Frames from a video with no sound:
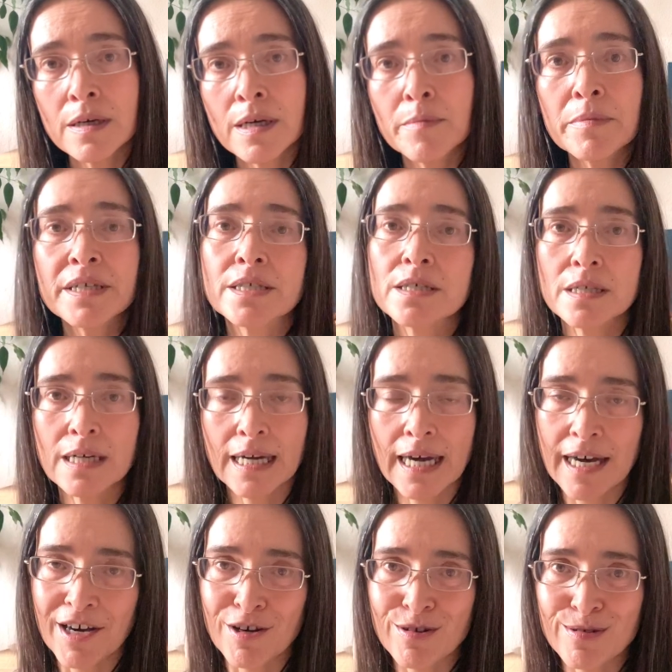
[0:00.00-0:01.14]
amidst the
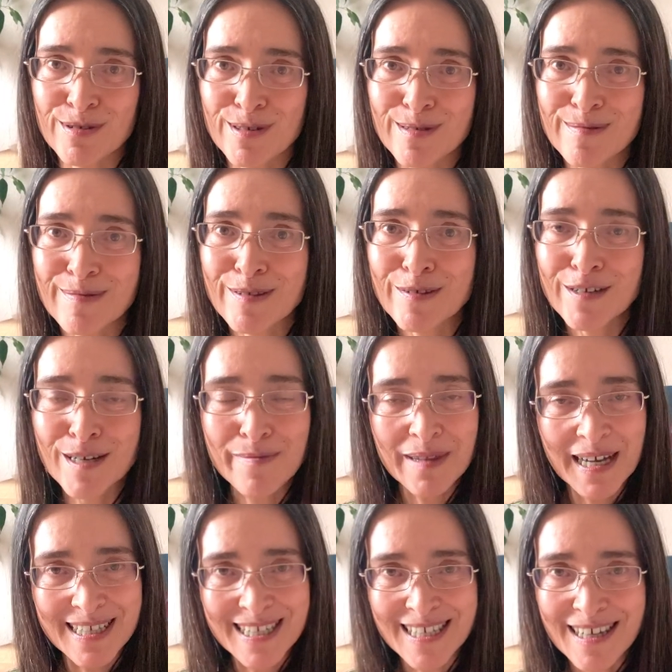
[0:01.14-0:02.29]
chaos, to keep
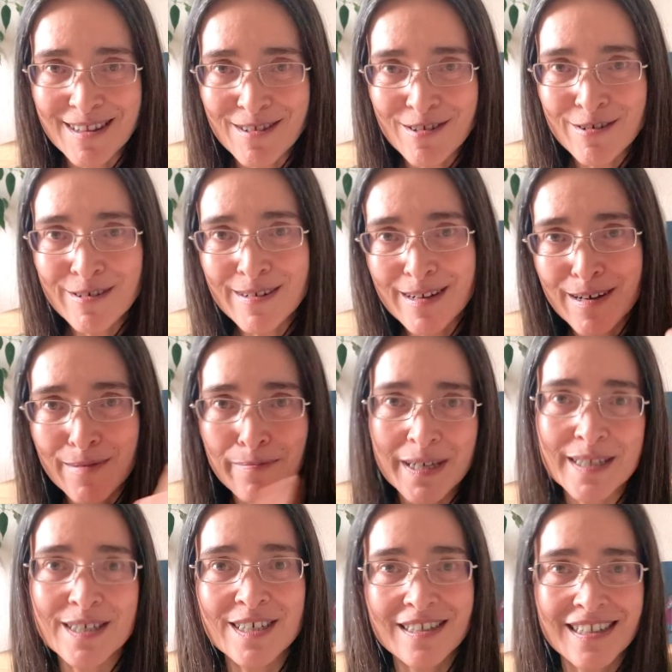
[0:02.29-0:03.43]
that center
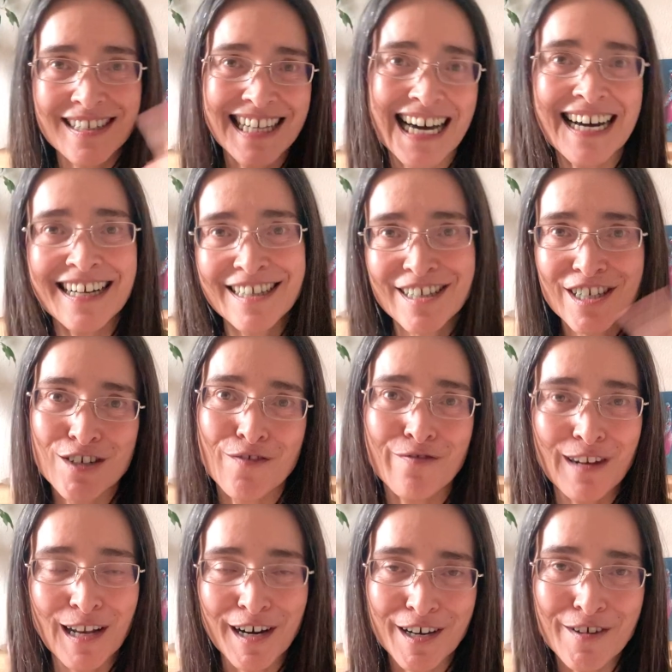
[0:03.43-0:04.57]
amidst the dance of
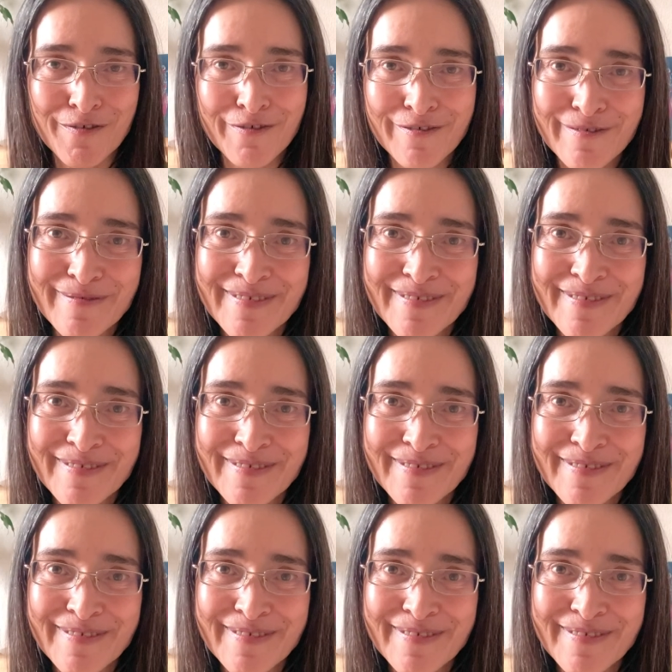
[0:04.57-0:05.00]
life.